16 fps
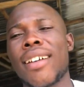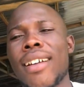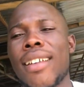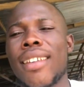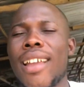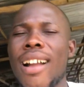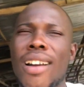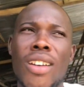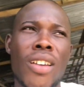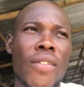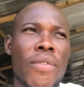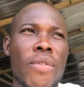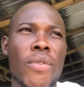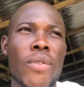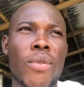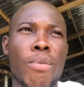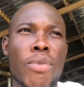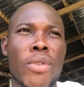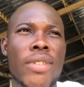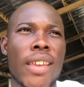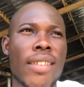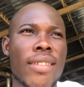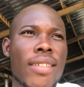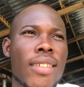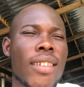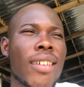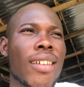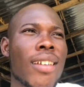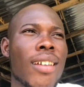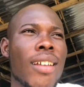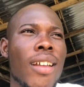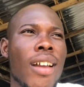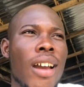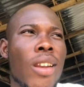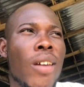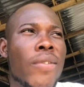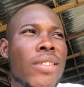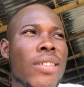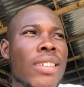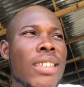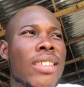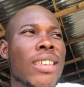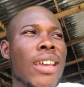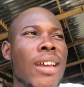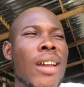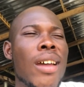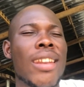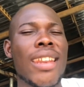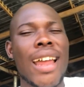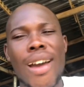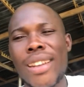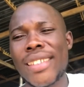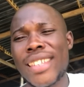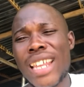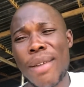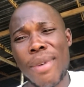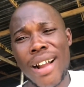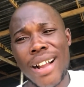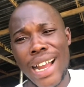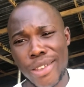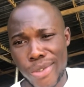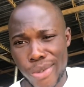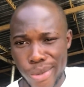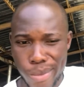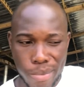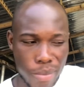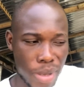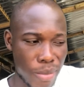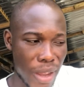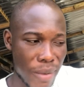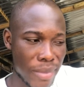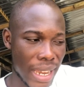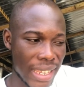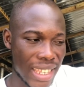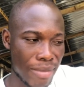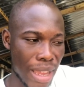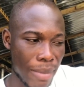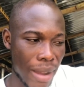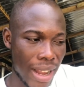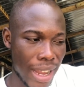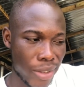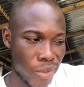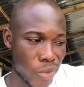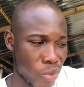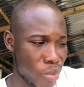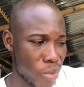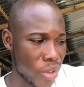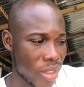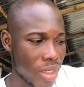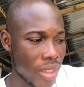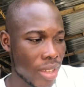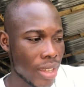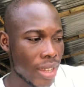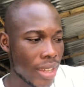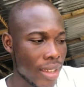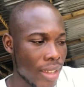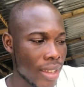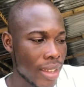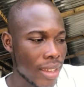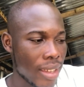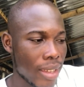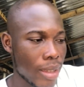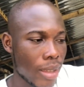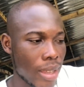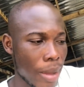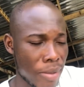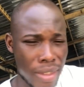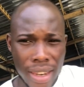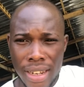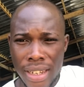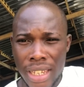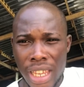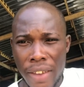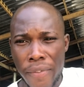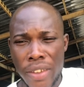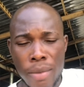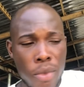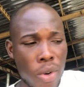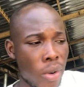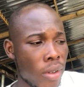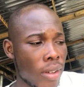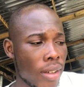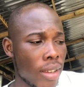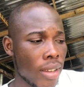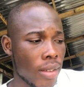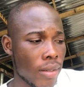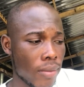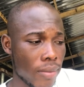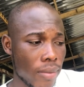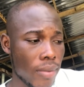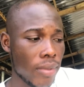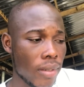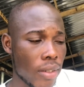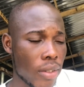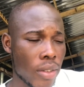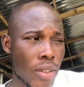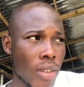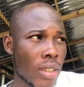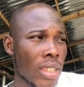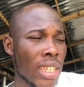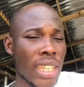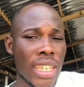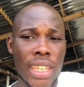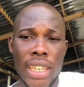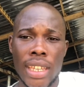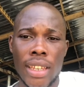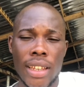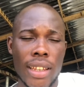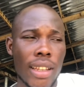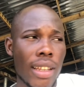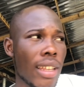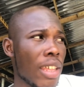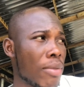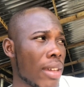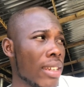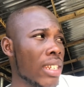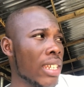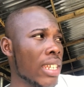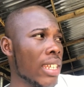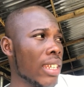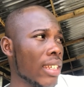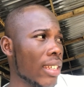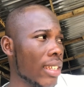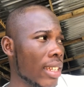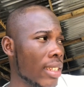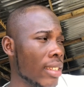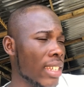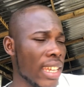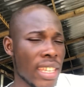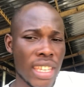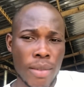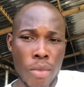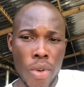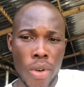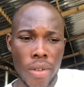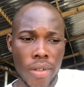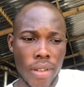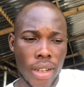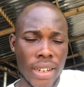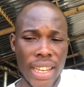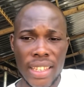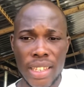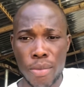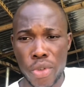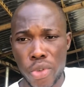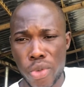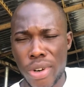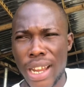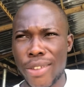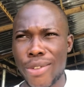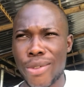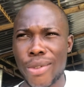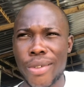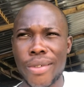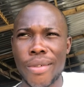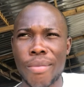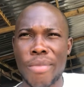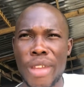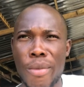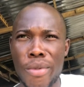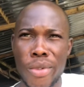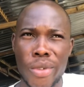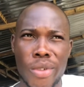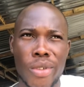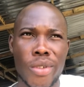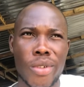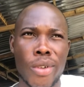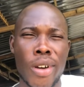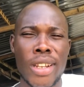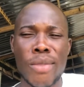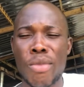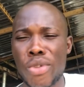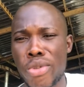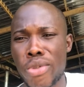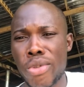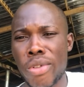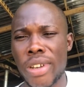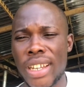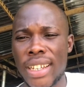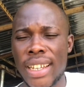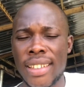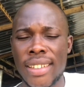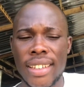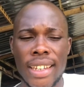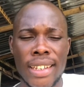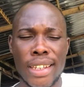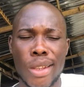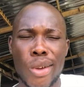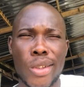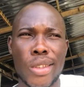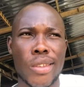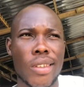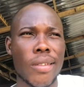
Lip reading: That kind of process. I love to see it. Now, the thing about cattle, people have been asking me about cattle too much. Sorry, the Efibo. The Hibo, that's the Muturu cattle. People call it Muturu in the north.